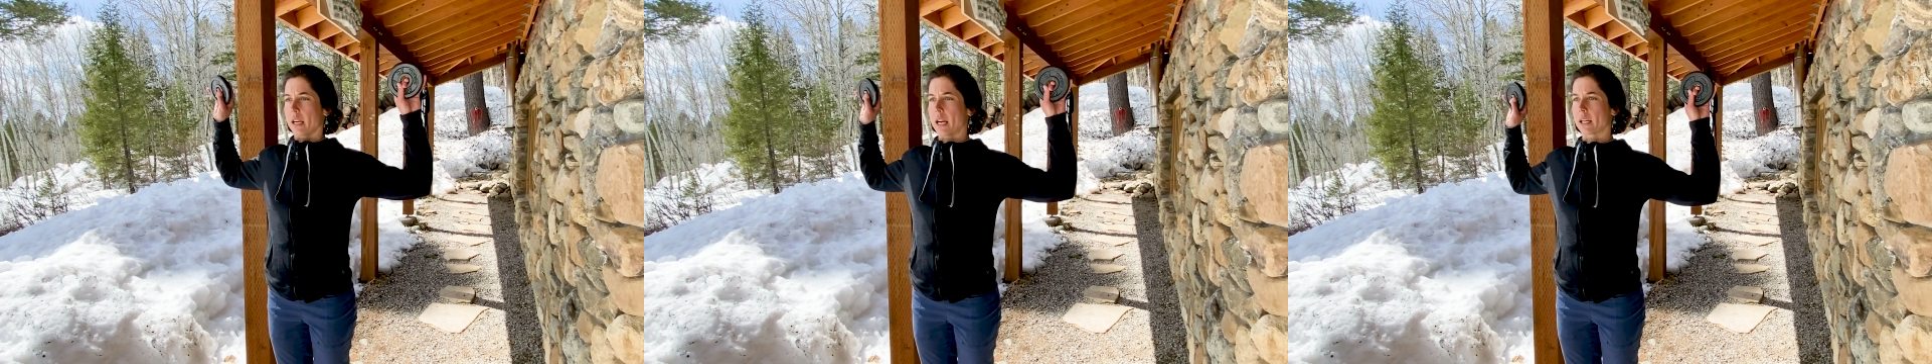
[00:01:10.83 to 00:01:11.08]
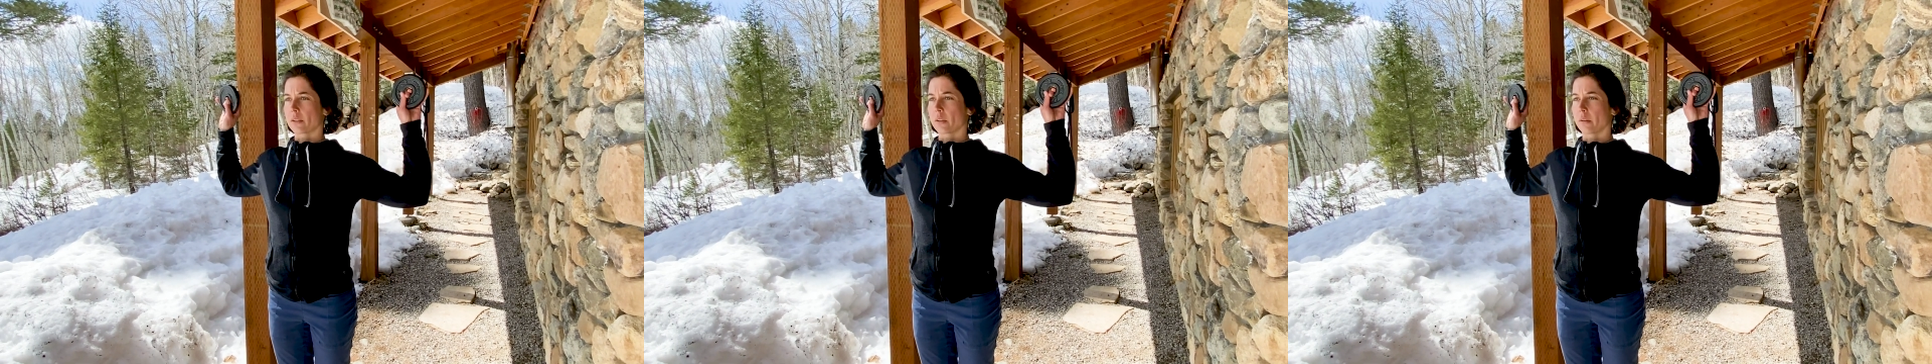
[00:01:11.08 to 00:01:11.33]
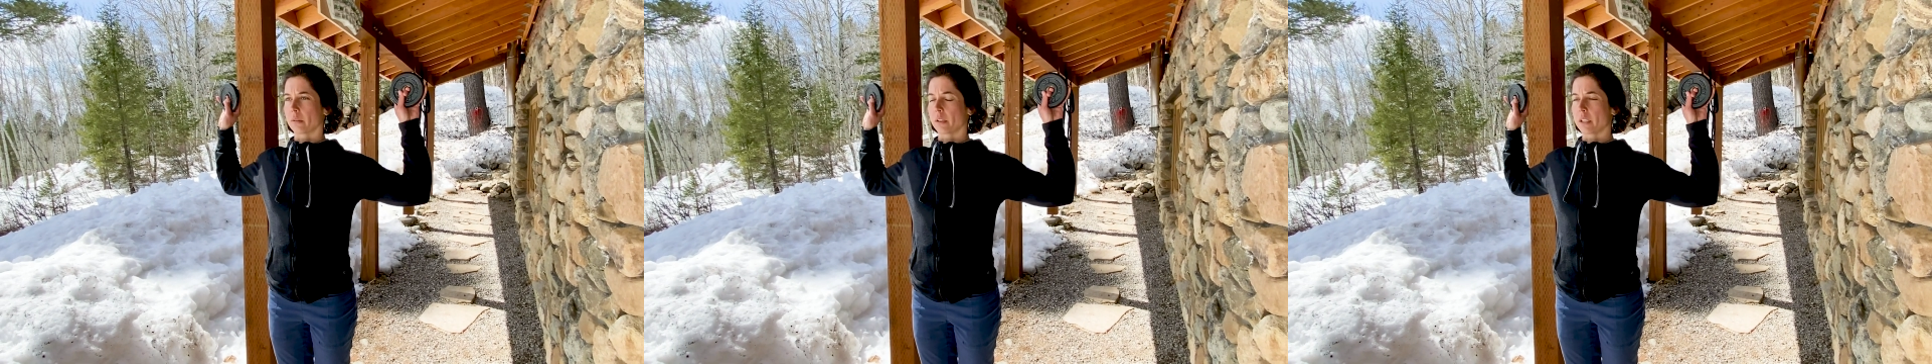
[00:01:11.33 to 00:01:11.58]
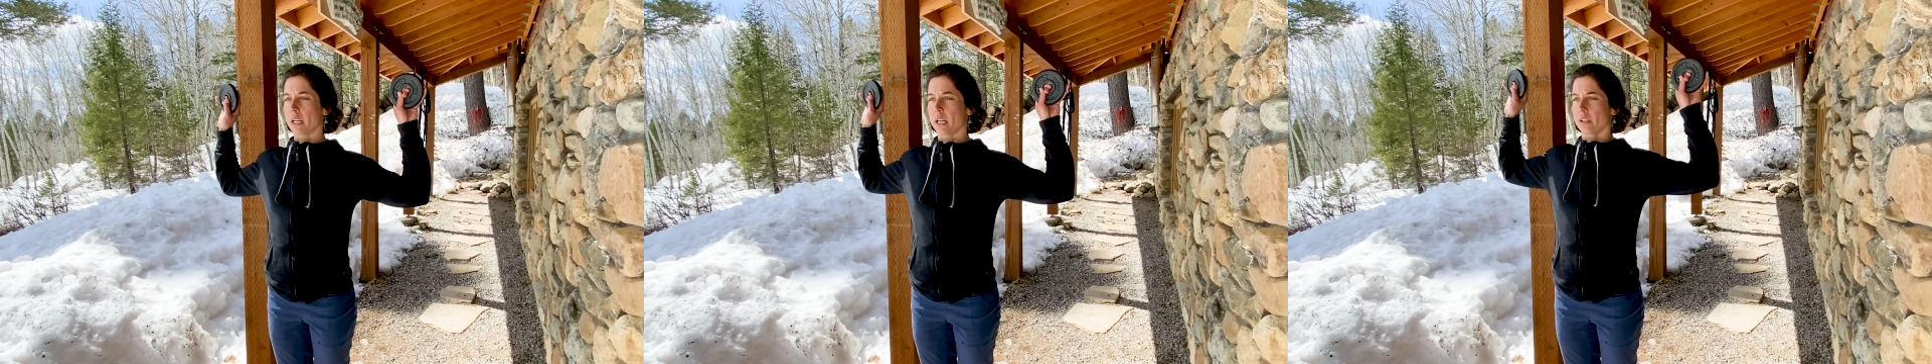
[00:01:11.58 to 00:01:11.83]
external
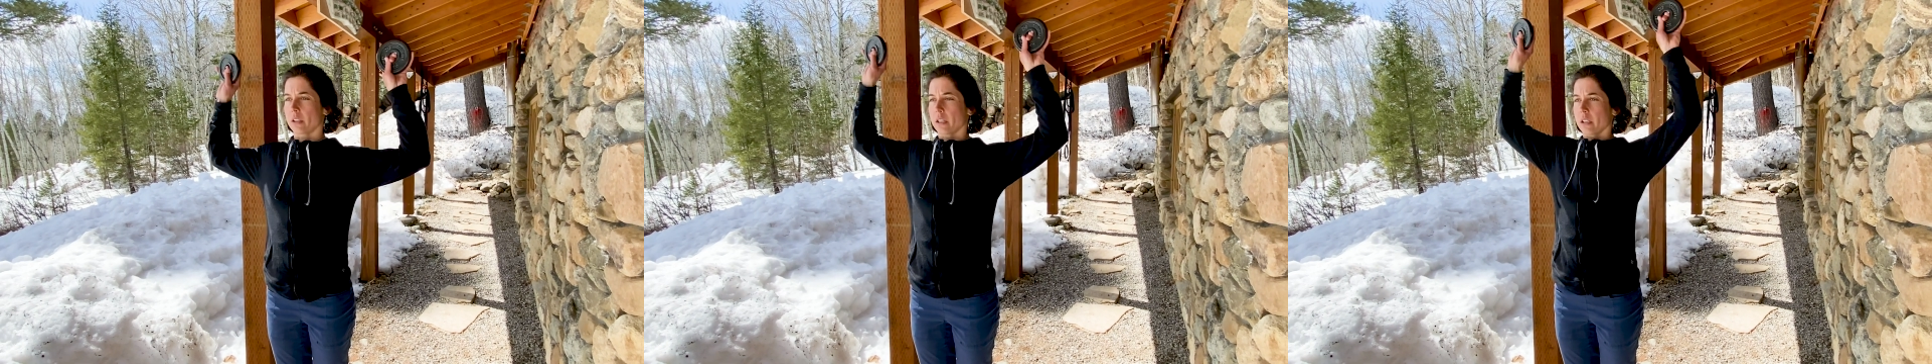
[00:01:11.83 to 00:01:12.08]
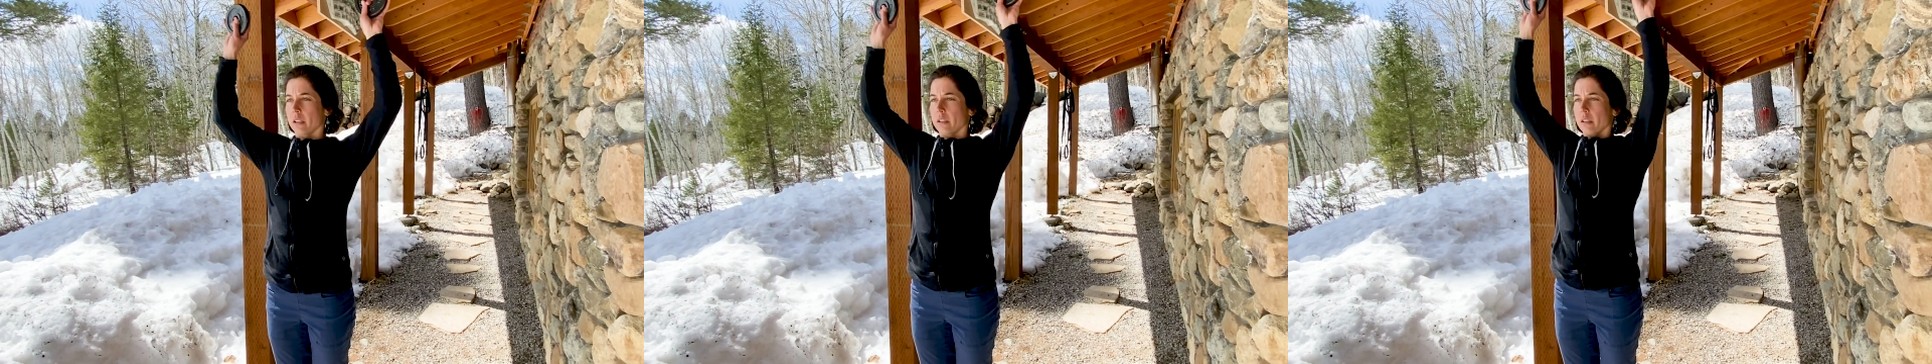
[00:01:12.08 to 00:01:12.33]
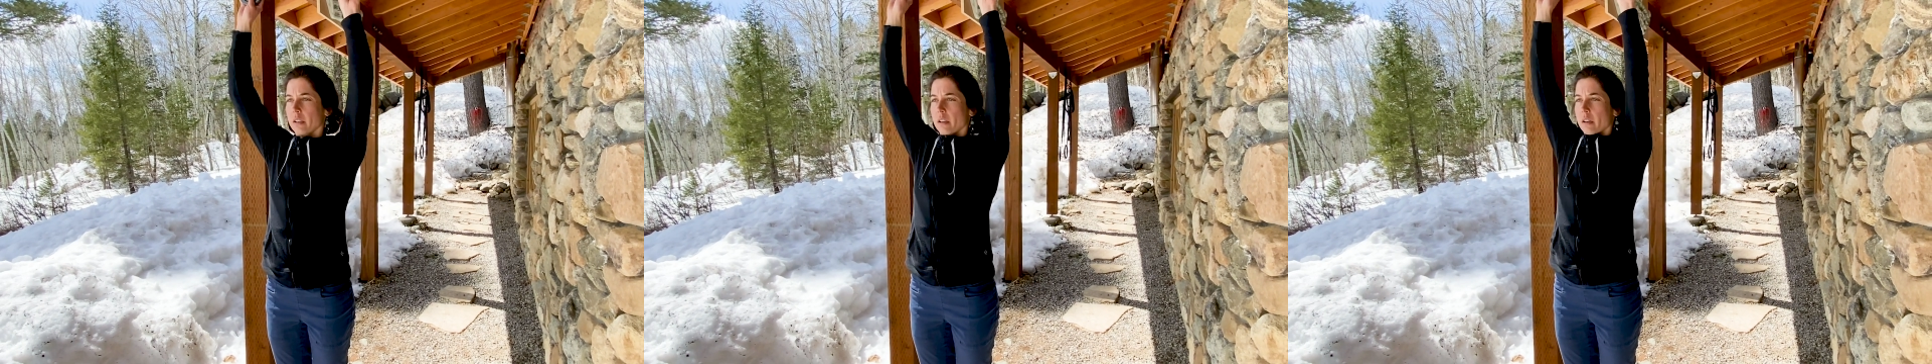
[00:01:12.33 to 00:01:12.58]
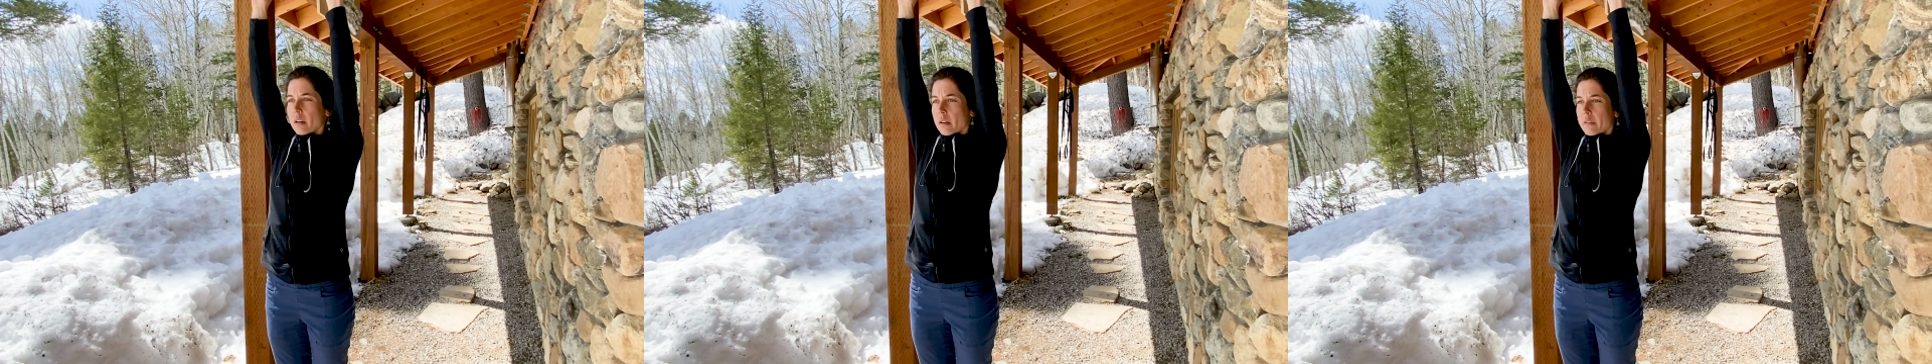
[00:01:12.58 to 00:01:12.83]
rotation,
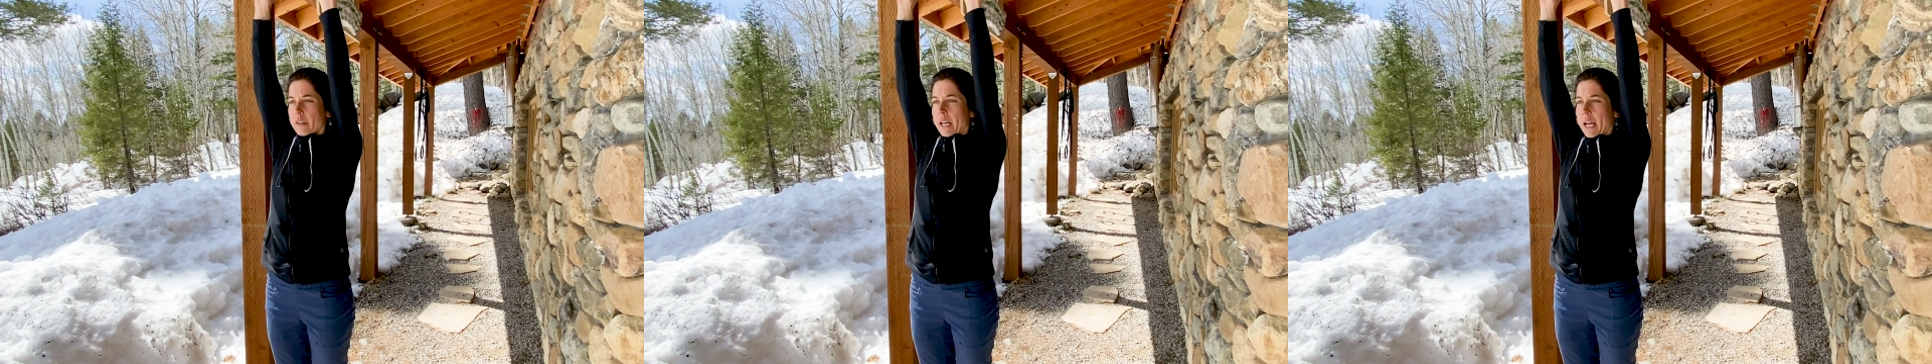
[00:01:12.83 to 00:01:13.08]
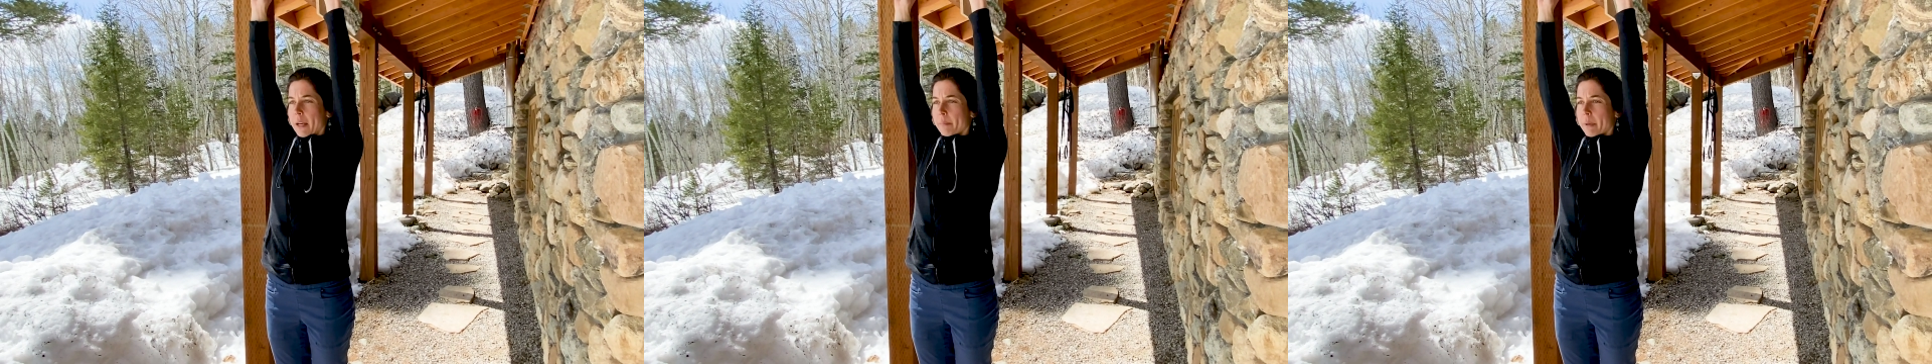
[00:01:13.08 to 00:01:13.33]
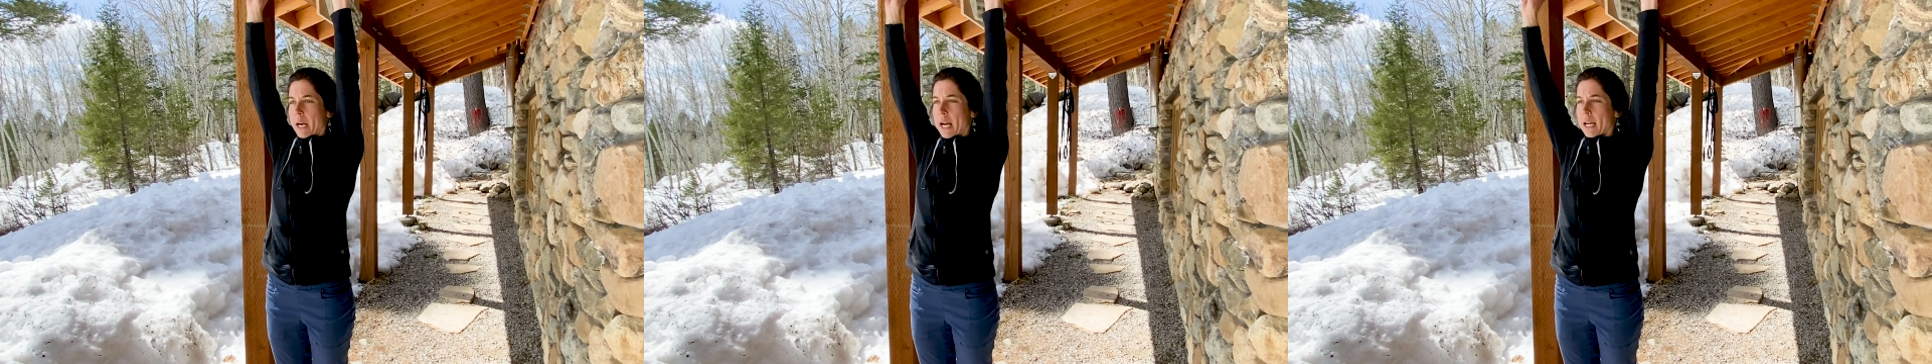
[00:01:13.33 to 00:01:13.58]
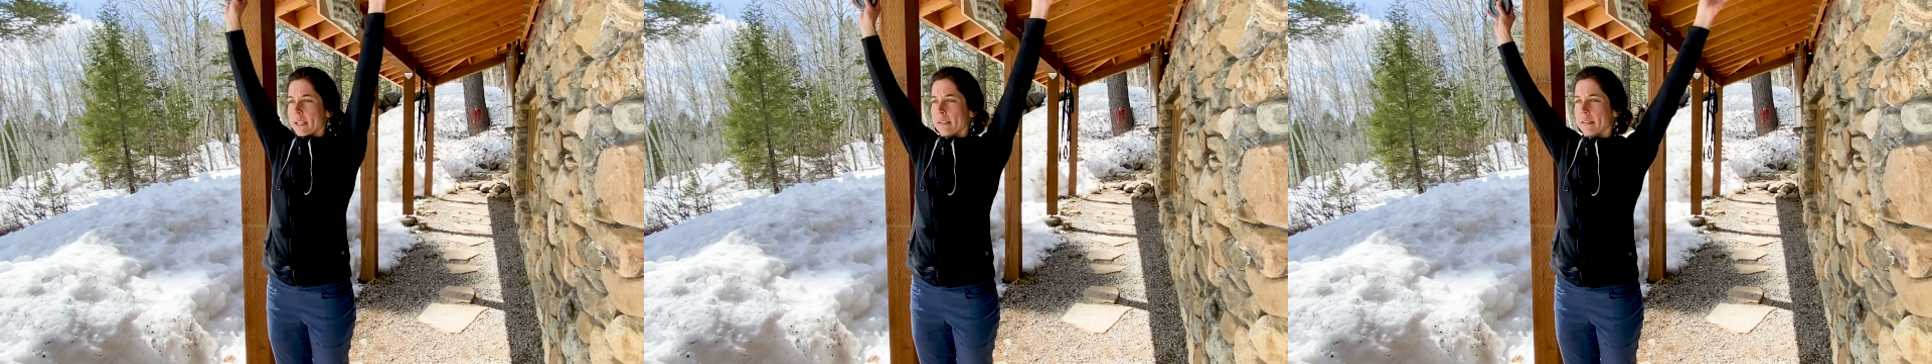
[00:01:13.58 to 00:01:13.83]
overhead
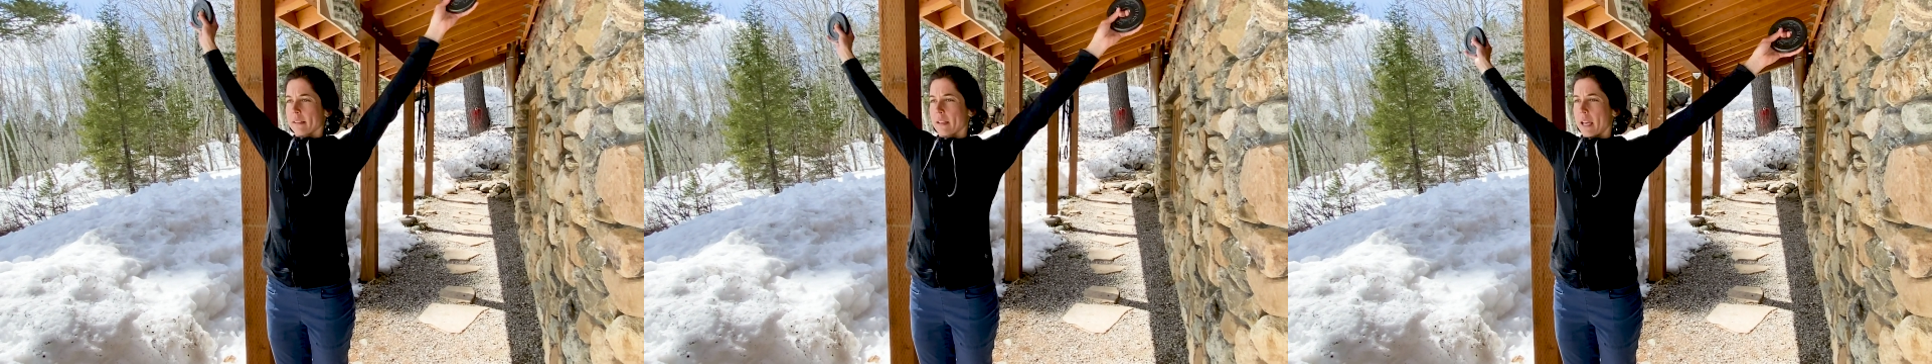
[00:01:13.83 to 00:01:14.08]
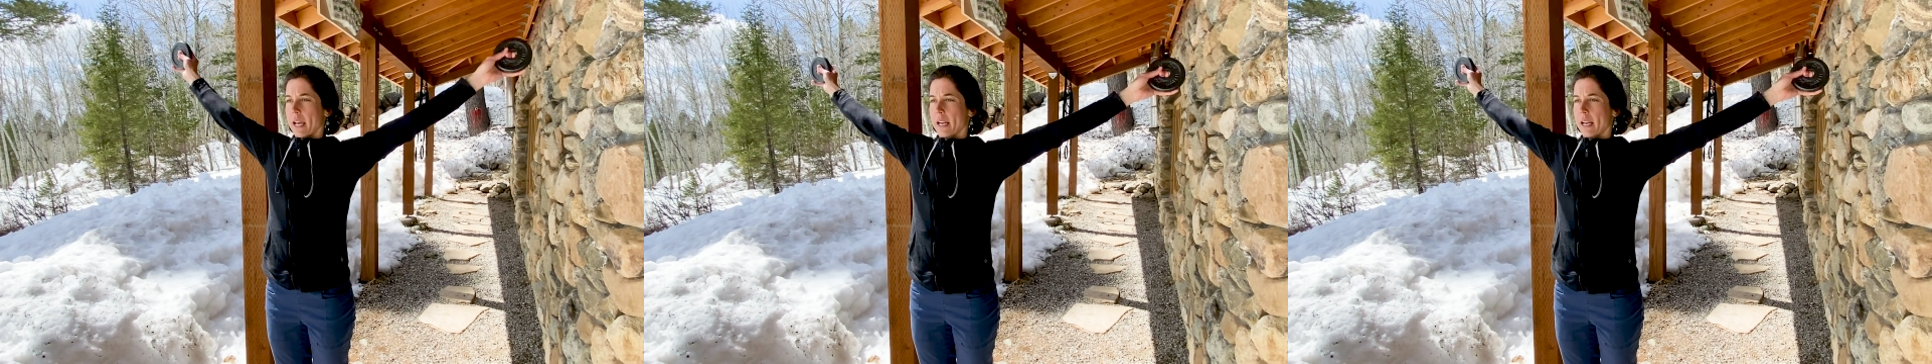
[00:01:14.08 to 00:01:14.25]
press,